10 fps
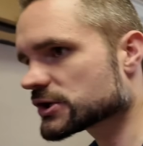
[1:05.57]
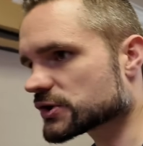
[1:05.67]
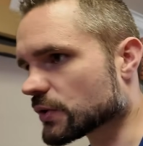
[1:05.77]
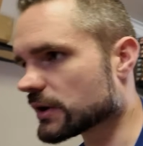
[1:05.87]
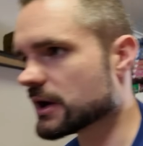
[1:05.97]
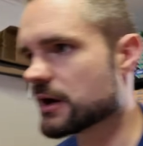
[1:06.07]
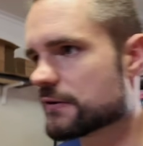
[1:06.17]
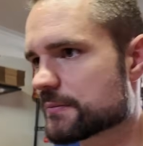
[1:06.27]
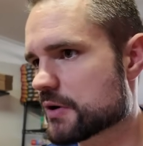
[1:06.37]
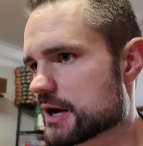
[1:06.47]
sort
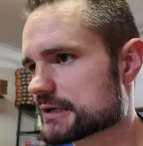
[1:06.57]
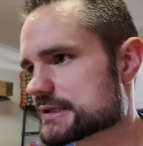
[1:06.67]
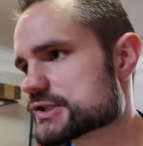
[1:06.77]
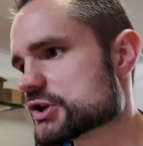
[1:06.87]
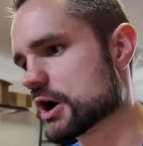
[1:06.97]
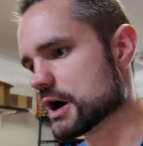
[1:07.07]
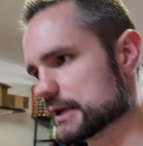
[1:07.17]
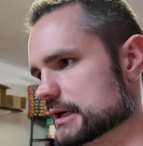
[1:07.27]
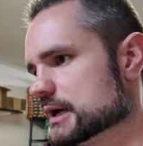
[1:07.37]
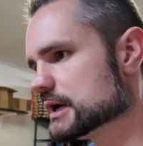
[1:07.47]
of product is
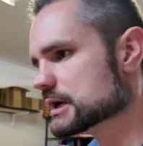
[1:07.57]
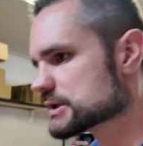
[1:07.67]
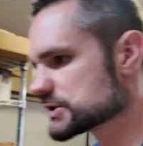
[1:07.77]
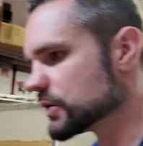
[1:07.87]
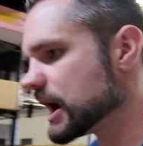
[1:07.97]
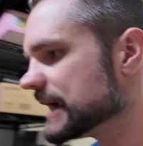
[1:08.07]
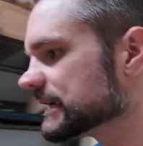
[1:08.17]
gone. So I